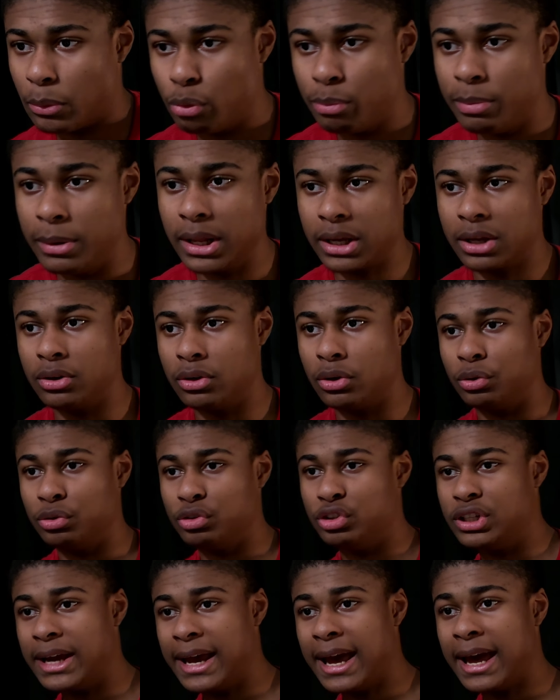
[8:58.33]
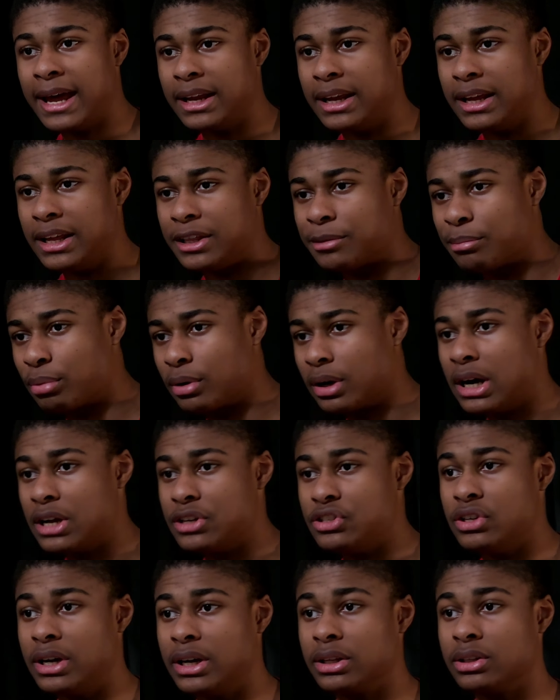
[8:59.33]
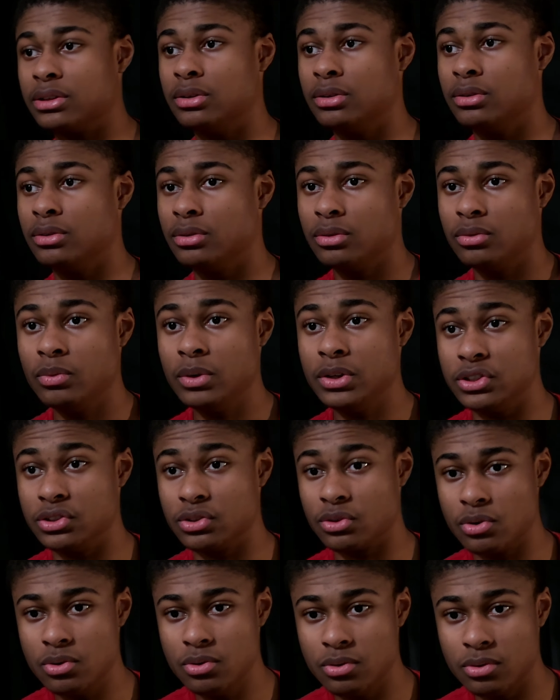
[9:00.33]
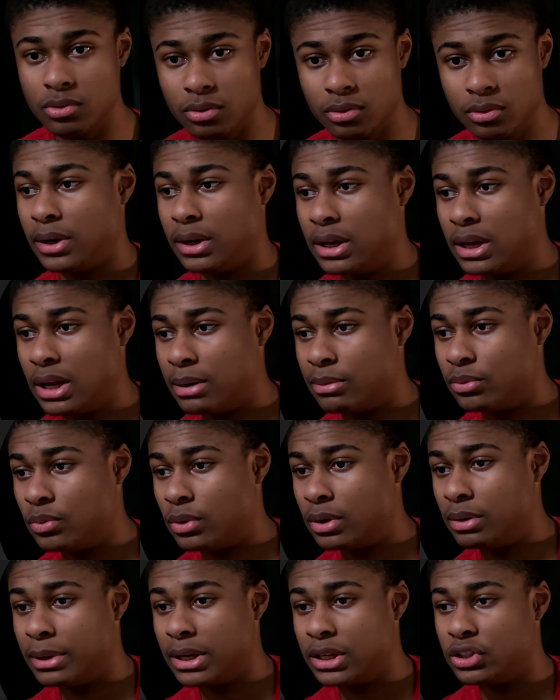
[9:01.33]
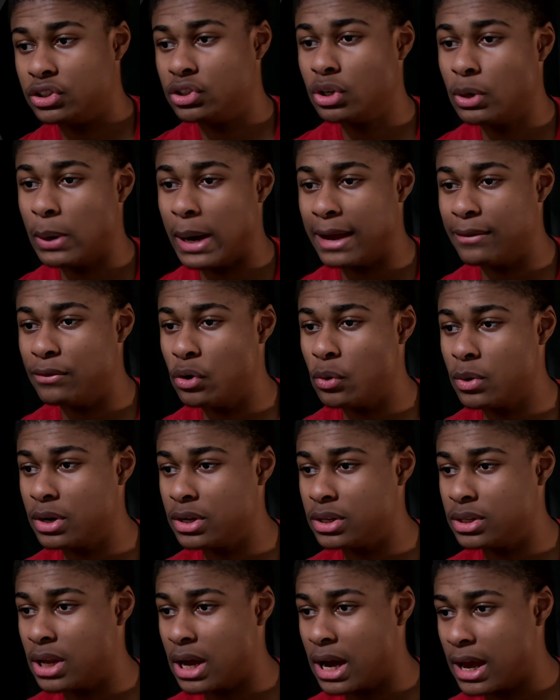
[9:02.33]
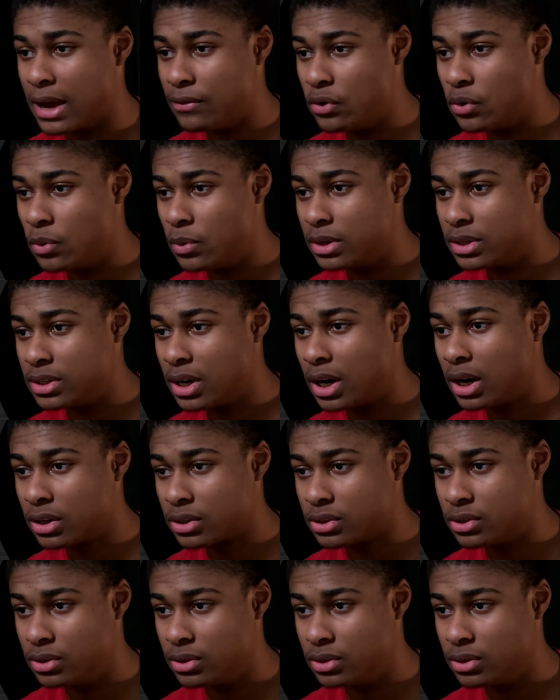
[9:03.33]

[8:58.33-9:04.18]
it would be like a little chat in the project, which is cool. But again, I'm a one-man show. I have no one to talk